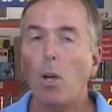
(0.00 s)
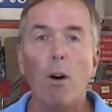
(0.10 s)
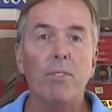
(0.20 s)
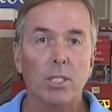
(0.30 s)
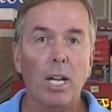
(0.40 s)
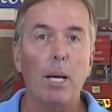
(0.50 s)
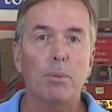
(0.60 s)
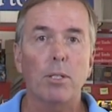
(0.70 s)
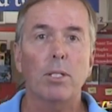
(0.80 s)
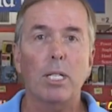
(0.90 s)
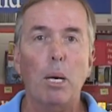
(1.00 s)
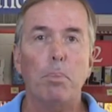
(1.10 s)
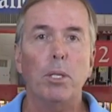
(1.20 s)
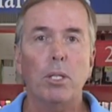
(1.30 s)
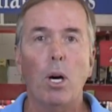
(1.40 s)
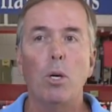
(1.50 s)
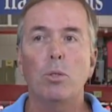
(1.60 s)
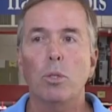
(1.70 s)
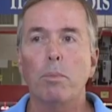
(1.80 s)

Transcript: oftentimes it's a couple of coats,